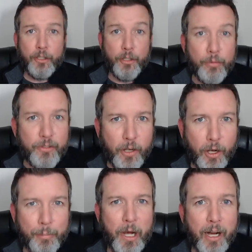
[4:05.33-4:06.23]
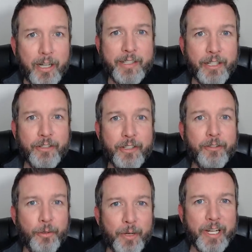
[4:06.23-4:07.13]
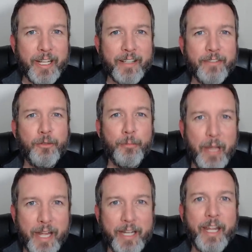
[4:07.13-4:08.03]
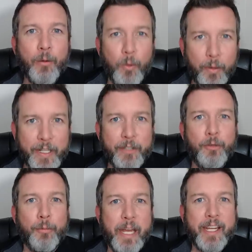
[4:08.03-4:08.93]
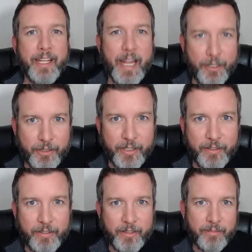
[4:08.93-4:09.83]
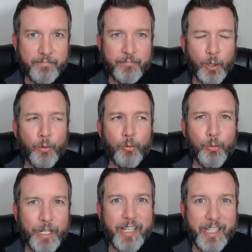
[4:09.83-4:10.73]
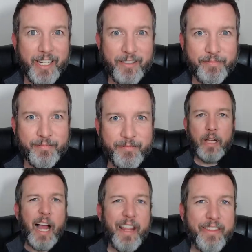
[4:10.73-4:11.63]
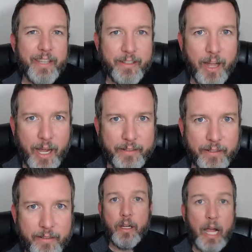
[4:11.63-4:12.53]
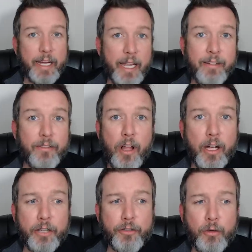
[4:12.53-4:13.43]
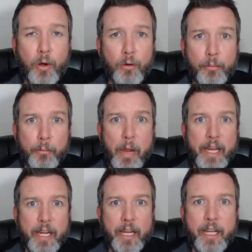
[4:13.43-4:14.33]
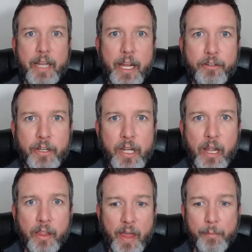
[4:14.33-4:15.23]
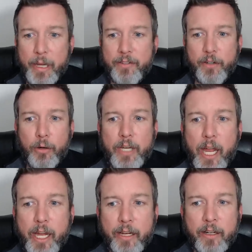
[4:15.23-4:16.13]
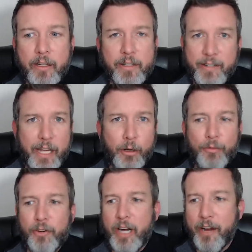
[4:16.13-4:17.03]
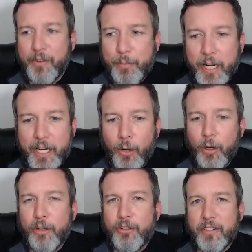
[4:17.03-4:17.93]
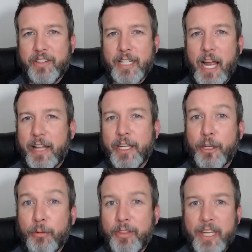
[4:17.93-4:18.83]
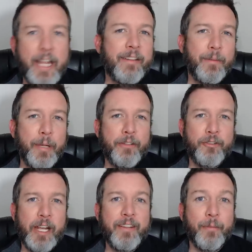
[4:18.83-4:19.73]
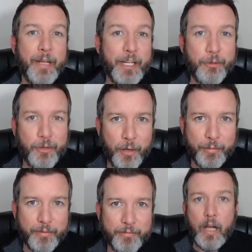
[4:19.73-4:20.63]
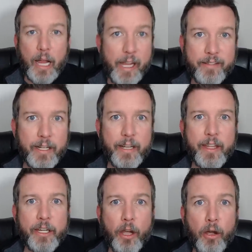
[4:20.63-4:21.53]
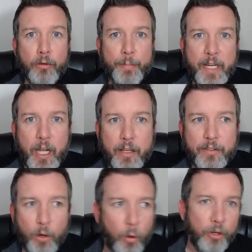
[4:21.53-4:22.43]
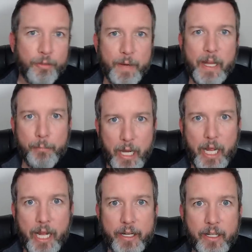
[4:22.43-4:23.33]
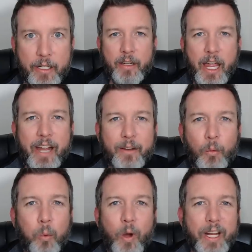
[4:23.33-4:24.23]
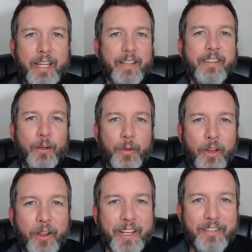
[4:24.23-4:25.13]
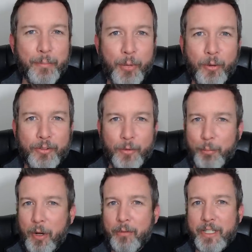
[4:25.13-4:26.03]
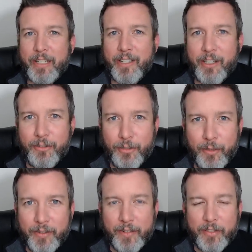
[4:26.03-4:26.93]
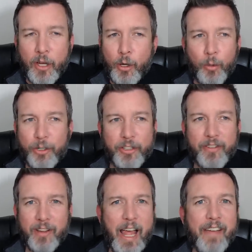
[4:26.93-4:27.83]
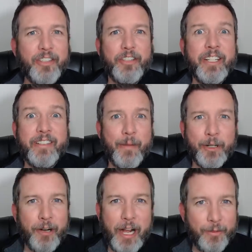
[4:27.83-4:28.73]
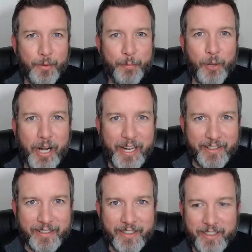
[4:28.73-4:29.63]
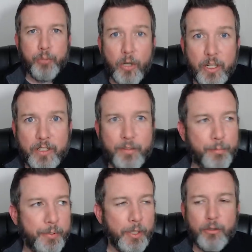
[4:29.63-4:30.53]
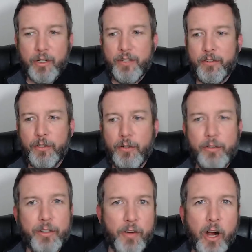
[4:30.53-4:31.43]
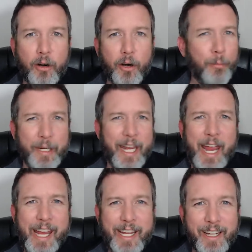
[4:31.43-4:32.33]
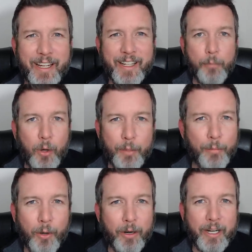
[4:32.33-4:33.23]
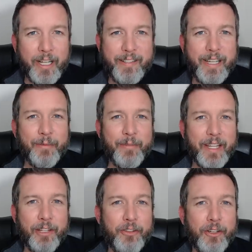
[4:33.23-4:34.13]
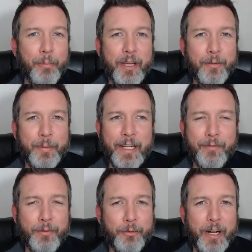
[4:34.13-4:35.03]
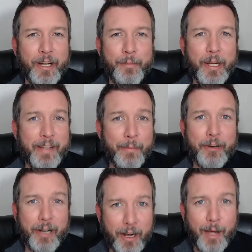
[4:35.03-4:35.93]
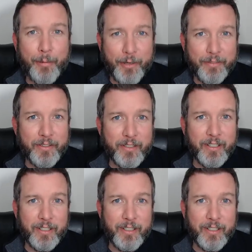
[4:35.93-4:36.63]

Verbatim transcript: You saw politicians doing this to men and women to make connections. Really? I think not. I guess as long as you're, quote, making a connection, that makes it okay. Does that go for everybody or just the guy that you think has the best chance of beating Trump? I guess anything goes because orange man bad. And what is it with all these supposed Republicans and conservatives who are just lavishing Democrats with praise? Brooks, Bill Kristol, Navarro, McCain? More and more, it seems like the GOP has been infiltrated by Democrat operatives.